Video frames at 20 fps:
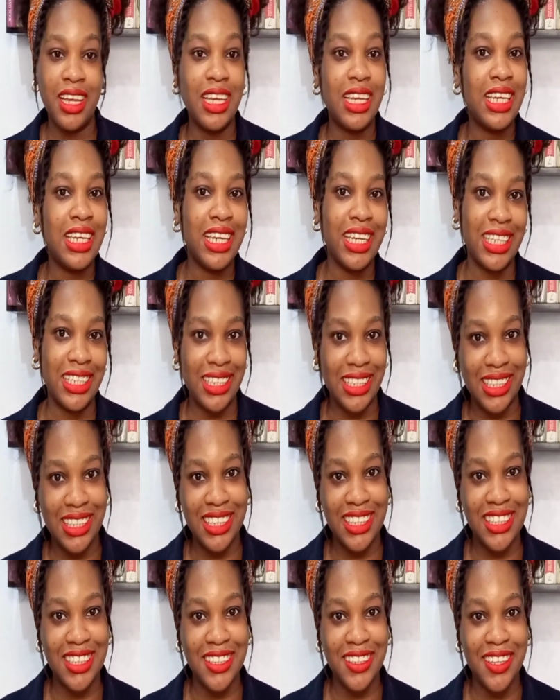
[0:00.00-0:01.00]

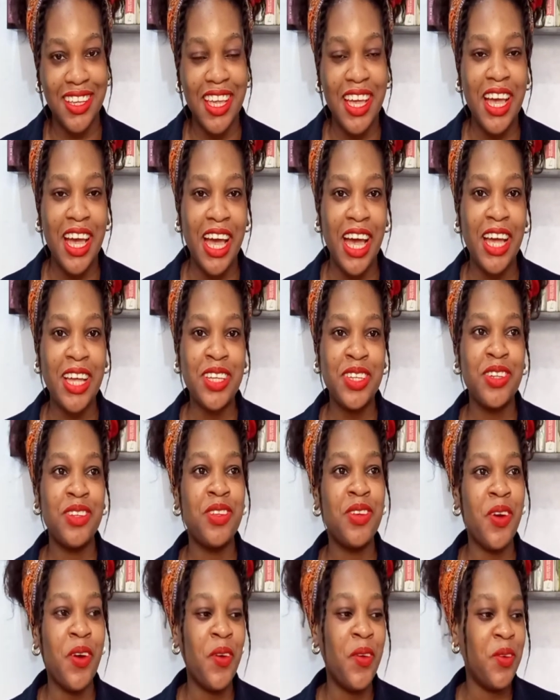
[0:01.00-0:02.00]
list. And you
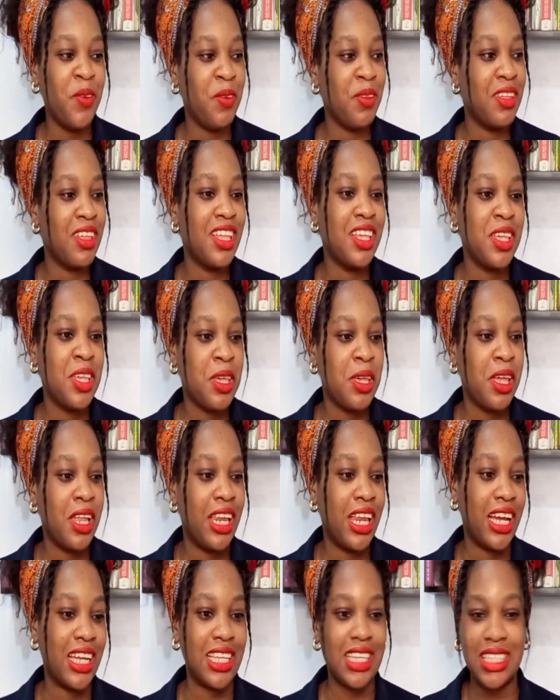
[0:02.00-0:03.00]
know,
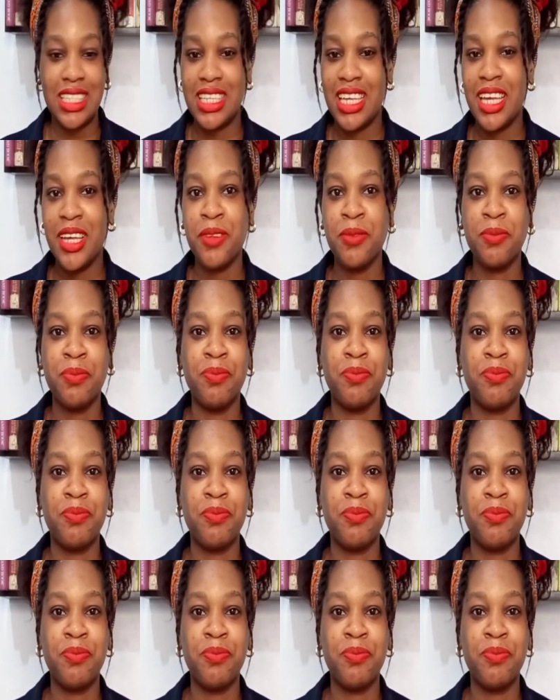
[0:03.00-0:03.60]
like I say,